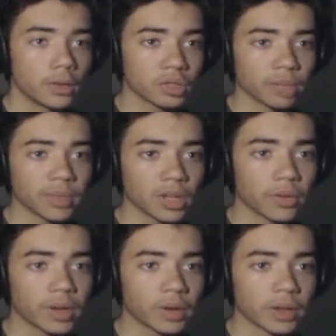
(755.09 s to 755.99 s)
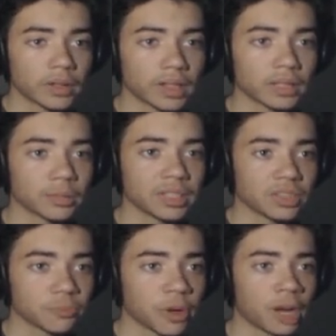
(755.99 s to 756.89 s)
There's something over here inside this place.
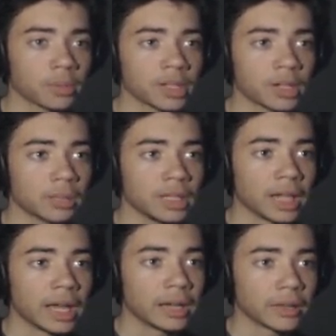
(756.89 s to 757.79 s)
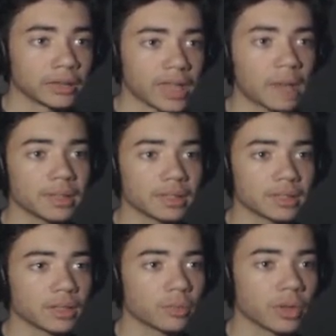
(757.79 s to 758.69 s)
There's probably going to be another... Damn it! There's
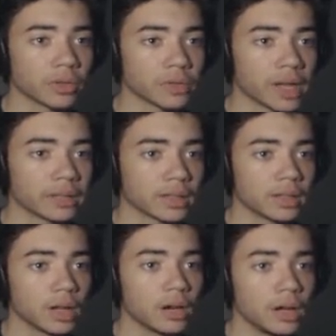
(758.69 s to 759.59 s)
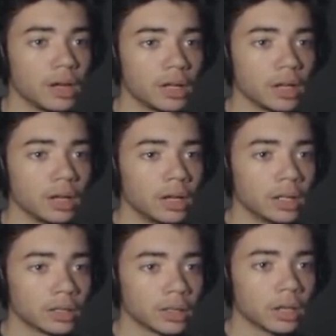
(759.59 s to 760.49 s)
another one of those flies. No! No!
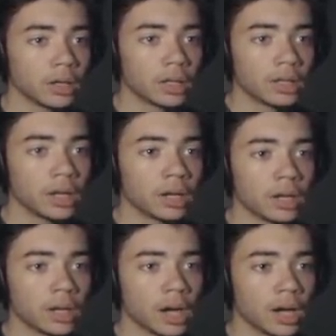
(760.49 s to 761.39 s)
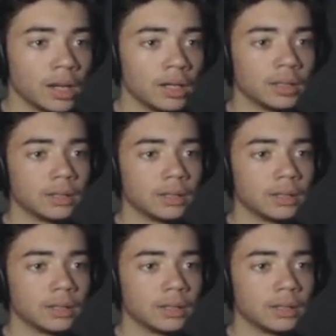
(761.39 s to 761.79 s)
No! No! Oh!